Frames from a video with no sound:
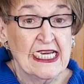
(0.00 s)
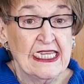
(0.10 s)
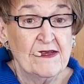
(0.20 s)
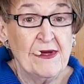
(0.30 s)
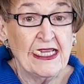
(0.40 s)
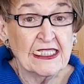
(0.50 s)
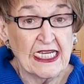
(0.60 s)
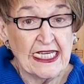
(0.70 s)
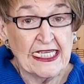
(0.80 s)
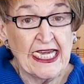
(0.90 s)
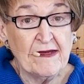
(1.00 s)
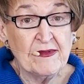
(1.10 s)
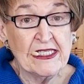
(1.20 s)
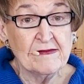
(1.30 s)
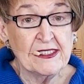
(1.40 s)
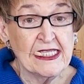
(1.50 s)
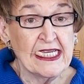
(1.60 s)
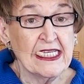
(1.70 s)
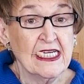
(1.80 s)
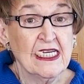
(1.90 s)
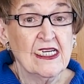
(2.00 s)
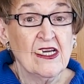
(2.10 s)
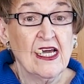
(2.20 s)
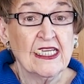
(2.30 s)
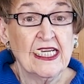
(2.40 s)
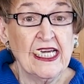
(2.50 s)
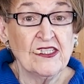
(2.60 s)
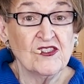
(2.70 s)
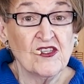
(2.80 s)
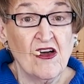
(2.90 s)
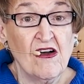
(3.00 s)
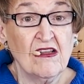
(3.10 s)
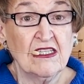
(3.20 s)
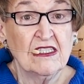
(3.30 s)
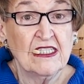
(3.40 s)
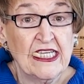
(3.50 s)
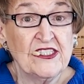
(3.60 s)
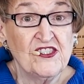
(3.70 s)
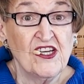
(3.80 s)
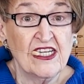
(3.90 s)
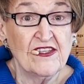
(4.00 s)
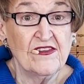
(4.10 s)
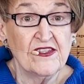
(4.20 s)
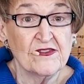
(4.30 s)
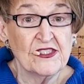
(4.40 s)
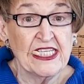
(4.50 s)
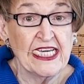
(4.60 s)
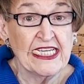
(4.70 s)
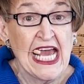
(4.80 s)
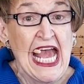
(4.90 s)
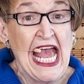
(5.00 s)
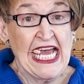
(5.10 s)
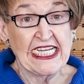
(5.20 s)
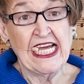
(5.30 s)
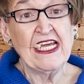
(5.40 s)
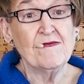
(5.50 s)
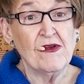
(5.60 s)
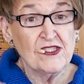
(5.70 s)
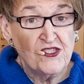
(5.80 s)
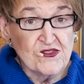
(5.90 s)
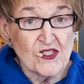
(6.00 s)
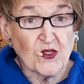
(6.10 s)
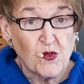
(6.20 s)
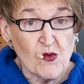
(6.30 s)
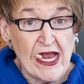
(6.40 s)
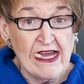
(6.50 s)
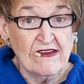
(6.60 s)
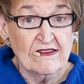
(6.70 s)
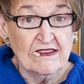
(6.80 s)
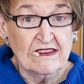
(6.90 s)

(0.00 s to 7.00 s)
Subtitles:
The Amalekite came to him saying, "King Saul and Jonathan are dead, and I have brought you the crown